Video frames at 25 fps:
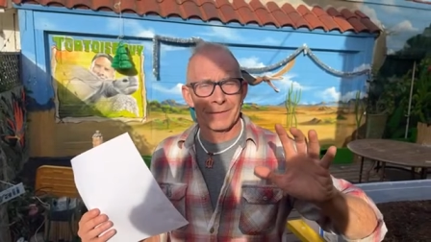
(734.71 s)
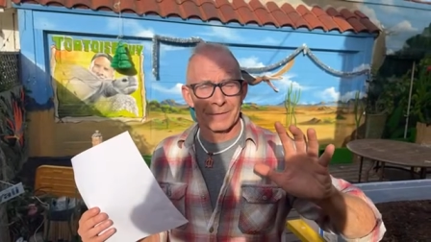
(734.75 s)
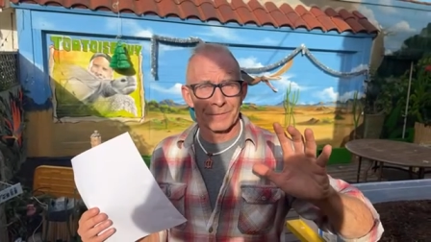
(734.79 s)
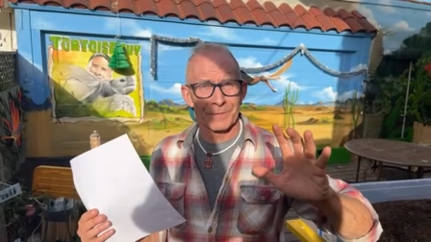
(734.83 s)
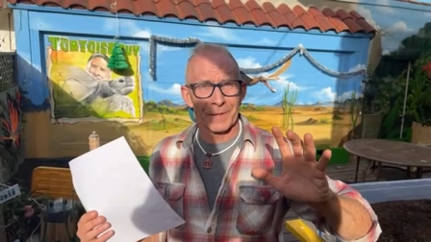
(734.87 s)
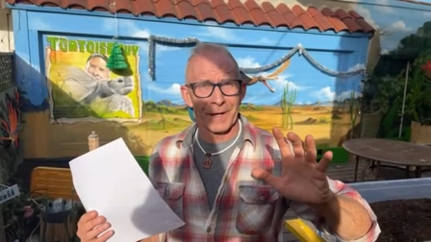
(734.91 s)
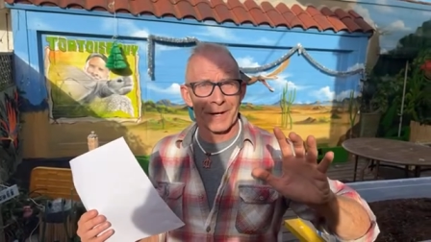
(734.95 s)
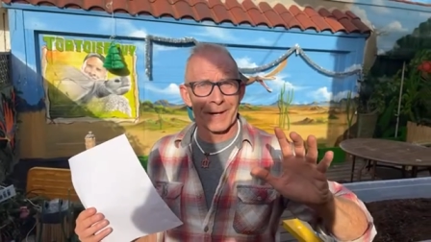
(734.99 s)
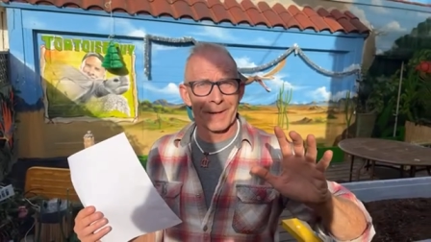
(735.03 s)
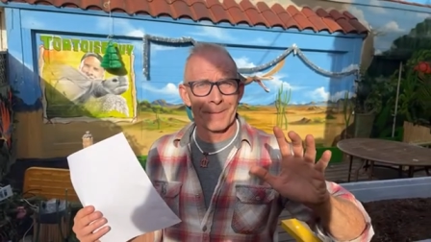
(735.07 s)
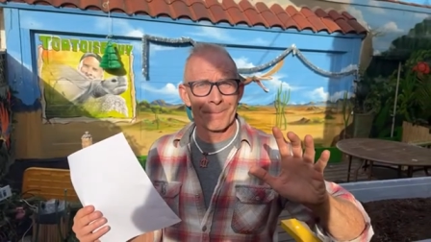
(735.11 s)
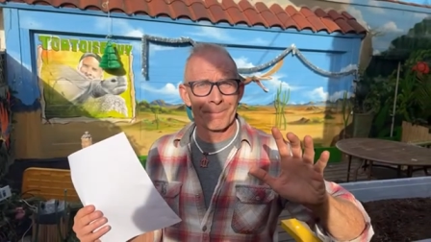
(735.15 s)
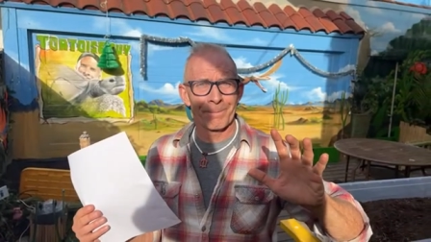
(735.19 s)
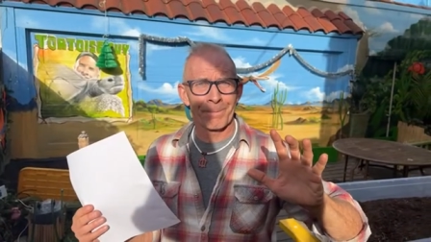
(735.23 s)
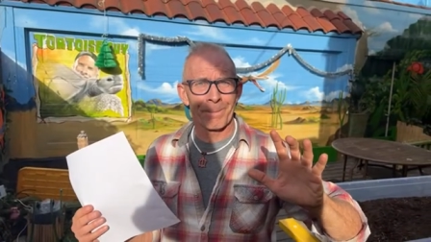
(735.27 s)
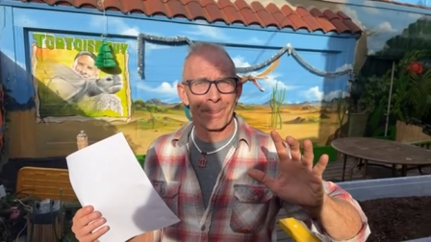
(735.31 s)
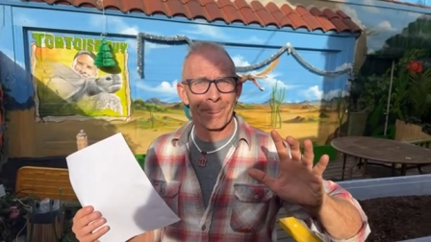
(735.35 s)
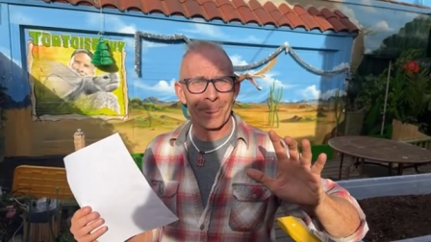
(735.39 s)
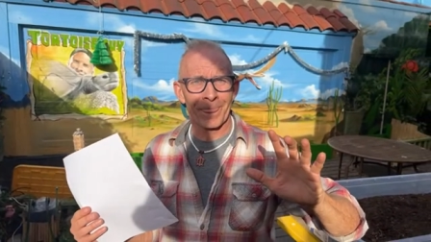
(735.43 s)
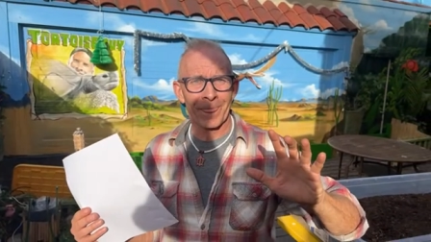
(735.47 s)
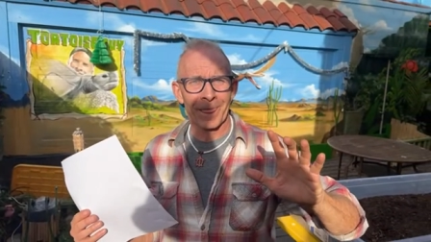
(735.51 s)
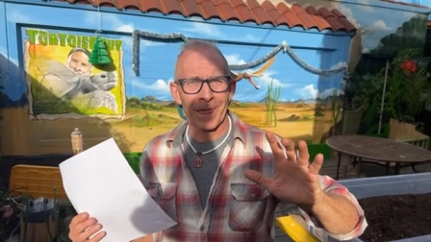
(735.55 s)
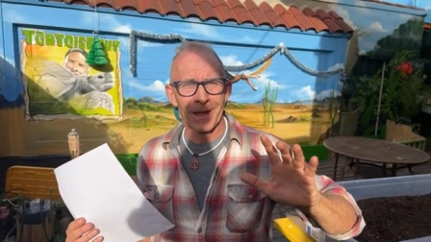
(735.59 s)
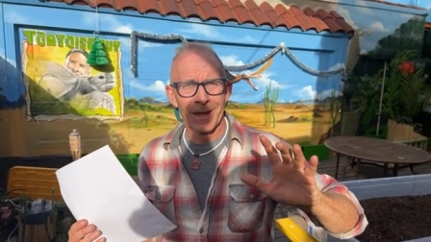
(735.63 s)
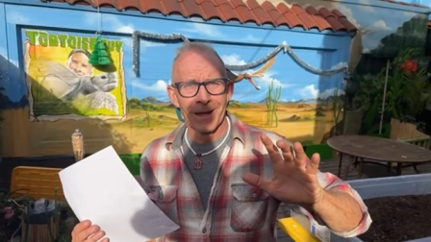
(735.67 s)
right?
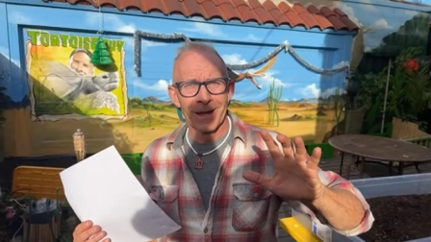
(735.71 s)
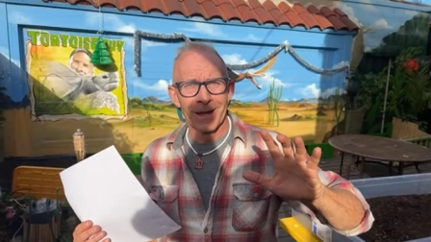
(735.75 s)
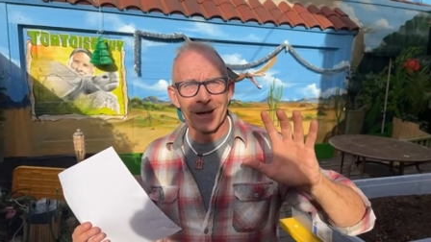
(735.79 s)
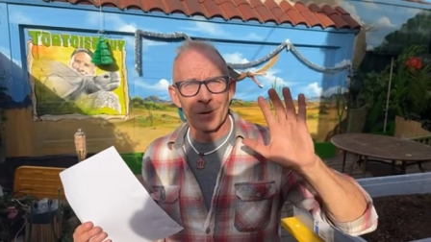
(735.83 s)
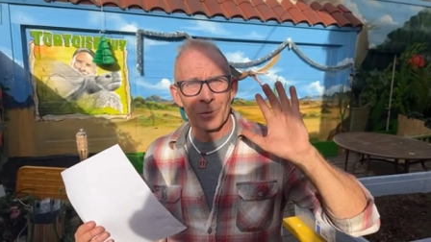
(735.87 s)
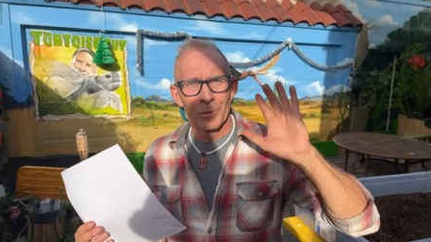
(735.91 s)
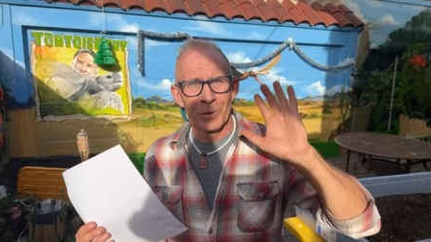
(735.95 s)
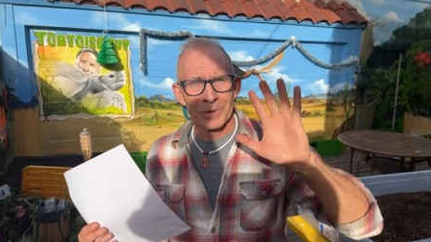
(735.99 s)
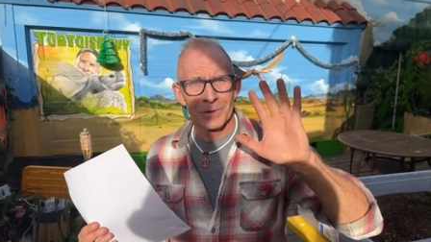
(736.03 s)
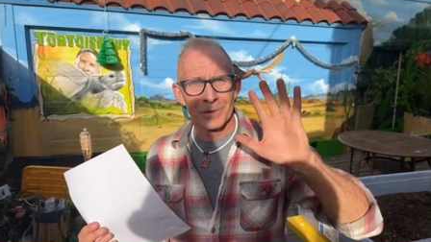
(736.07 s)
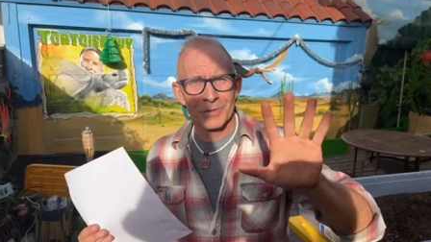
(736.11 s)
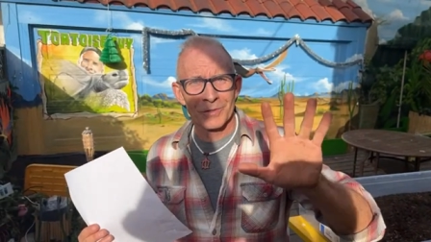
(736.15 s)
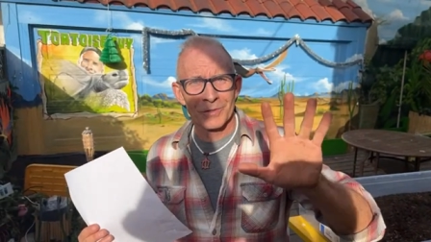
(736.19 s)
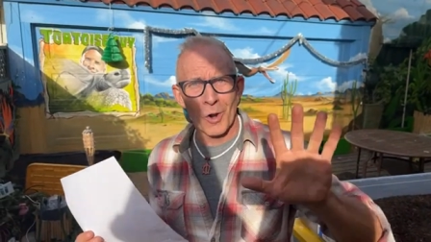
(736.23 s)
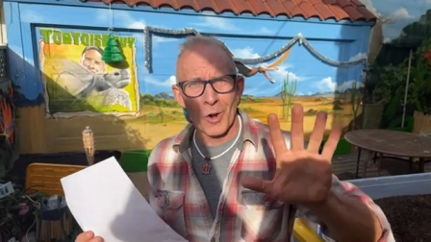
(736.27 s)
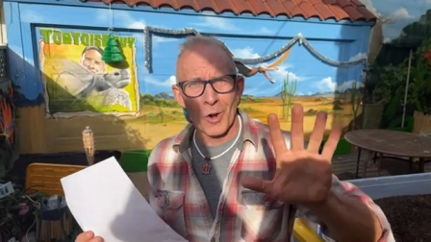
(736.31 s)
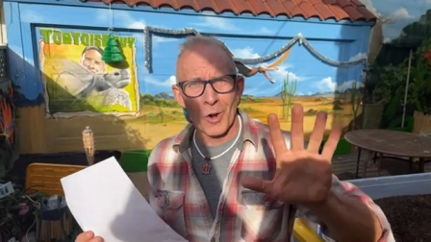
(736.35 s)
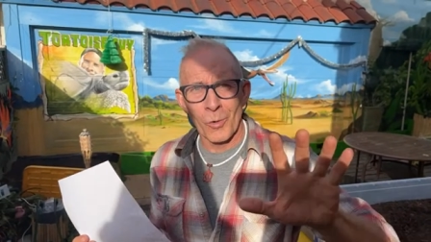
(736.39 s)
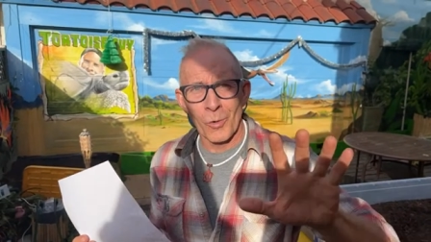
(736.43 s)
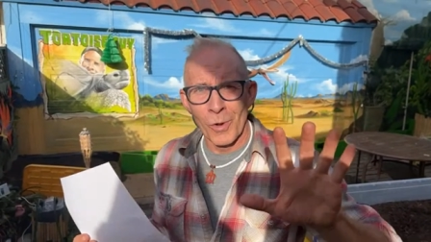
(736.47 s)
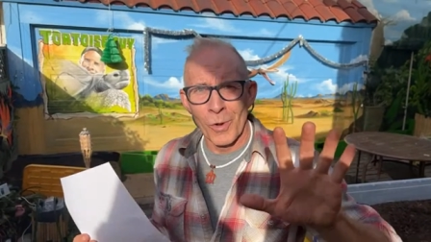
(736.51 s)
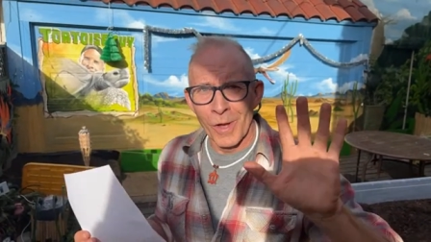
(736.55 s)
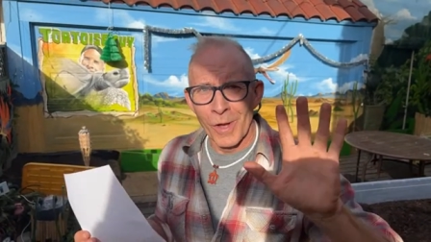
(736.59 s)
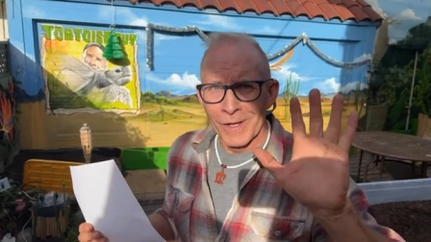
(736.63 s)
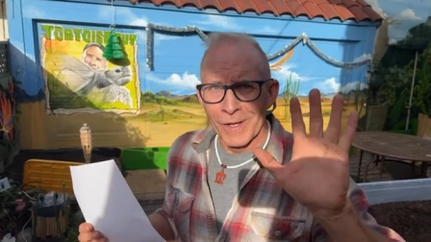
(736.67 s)

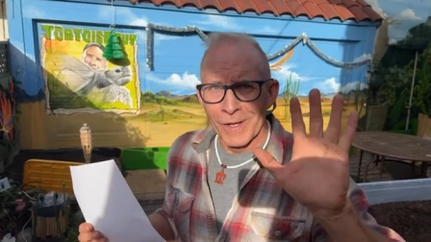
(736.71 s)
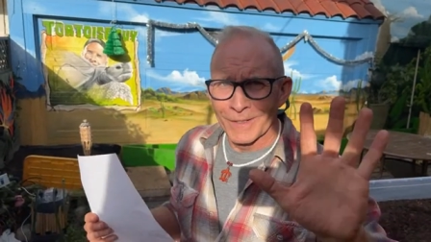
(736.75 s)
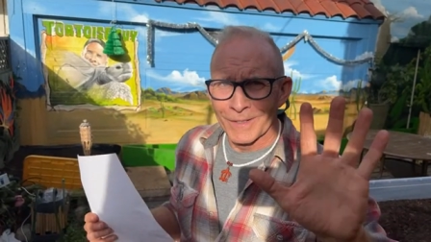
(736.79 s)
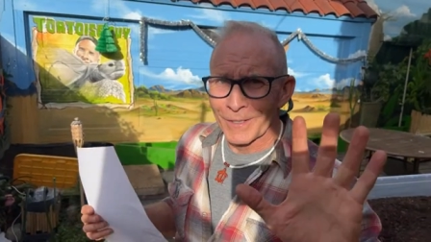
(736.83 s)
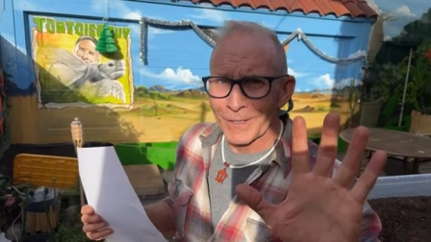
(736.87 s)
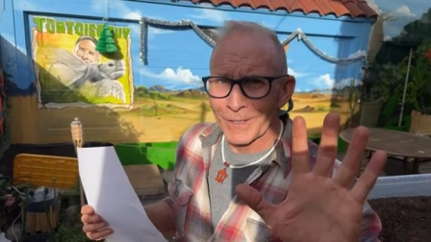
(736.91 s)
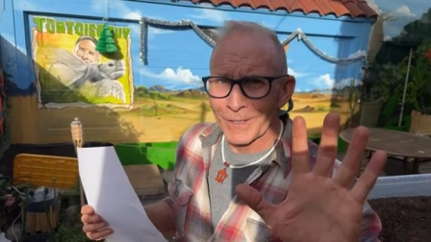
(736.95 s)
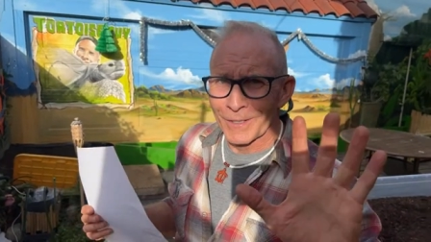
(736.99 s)
So, you